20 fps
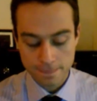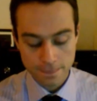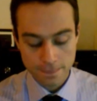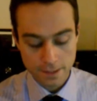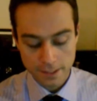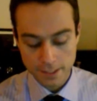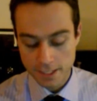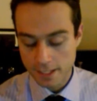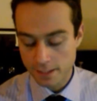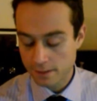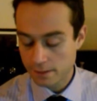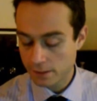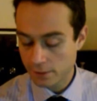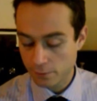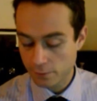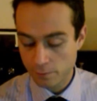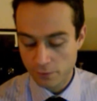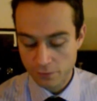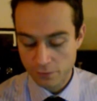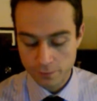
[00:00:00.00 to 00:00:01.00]
again,
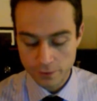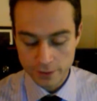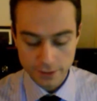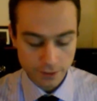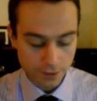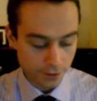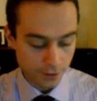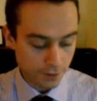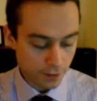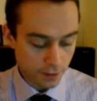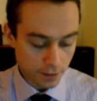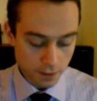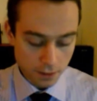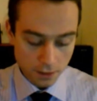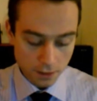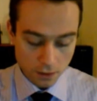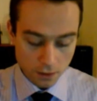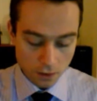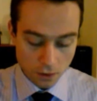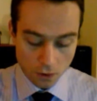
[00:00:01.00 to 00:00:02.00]
they're both pretty good.
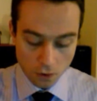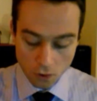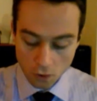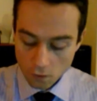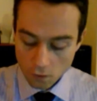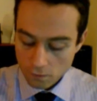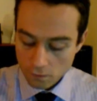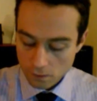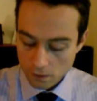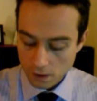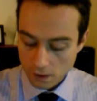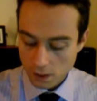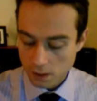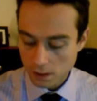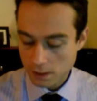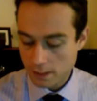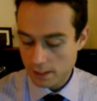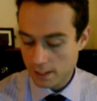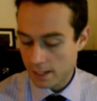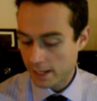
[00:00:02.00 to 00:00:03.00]

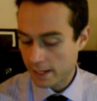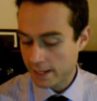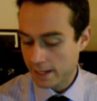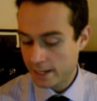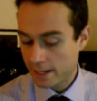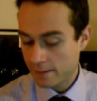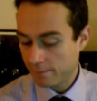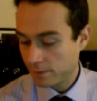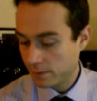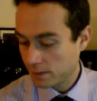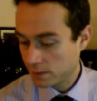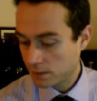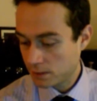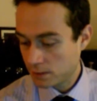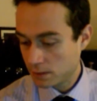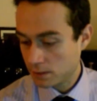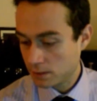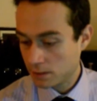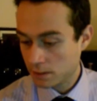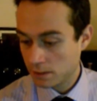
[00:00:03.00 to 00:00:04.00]
Overall, I happen
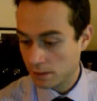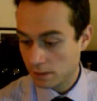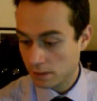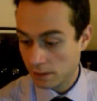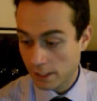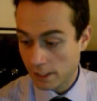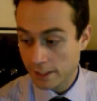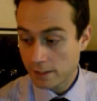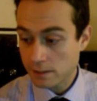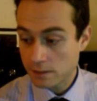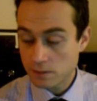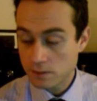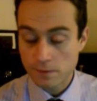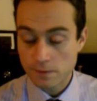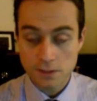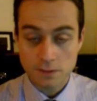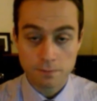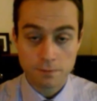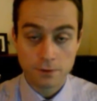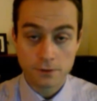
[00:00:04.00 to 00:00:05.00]
to like this
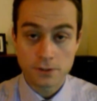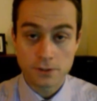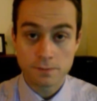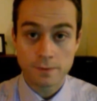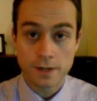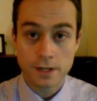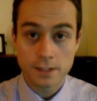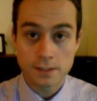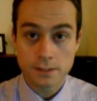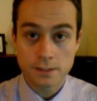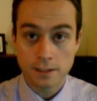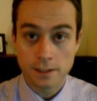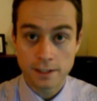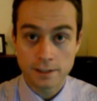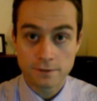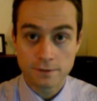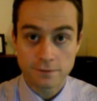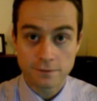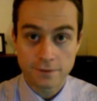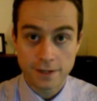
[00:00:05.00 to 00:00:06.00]
month's Birchbox. I
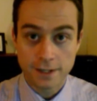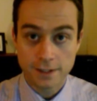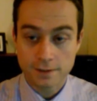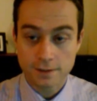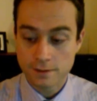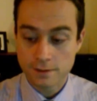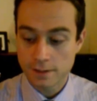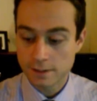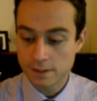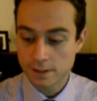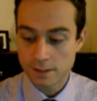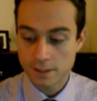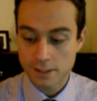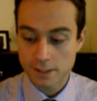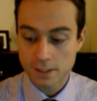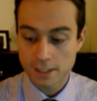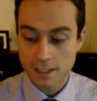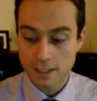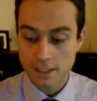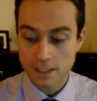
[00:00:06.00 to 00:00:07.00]
like the fact that they
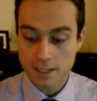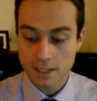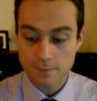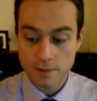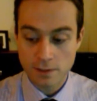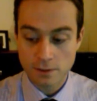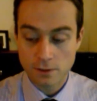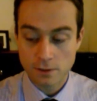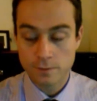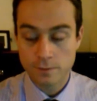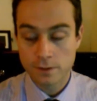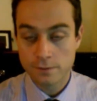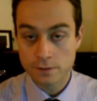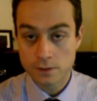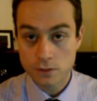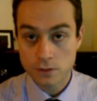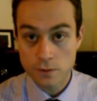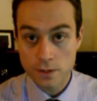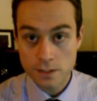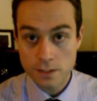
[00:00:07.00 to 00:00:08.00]
kind of gave me a little bit of a
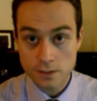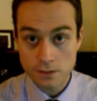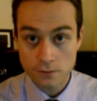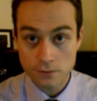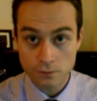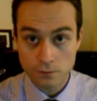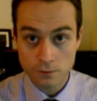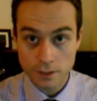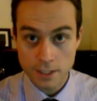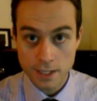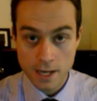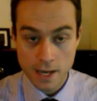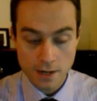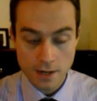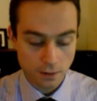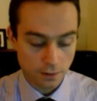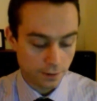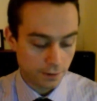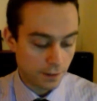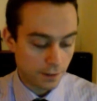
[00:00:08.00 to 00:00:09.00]
twist and threw a
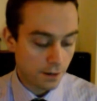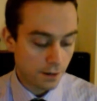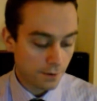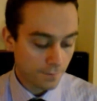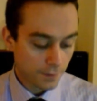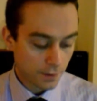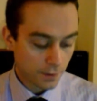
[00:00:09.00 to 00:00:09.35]
candle in there.